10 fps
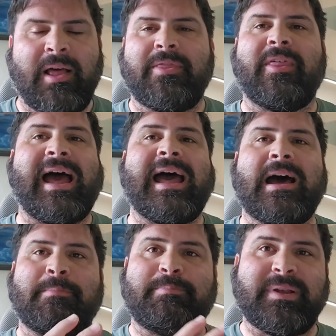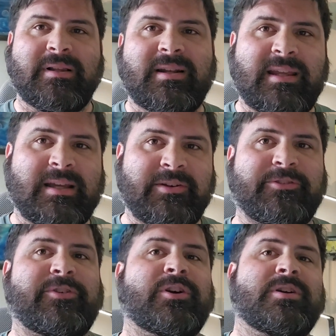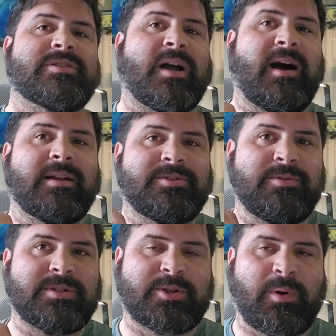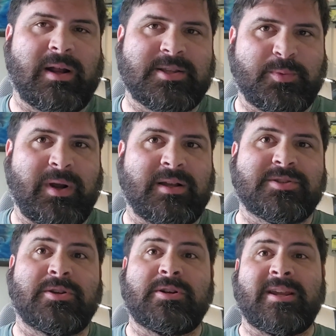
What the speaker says: That ability confers onto the squad as well. So you're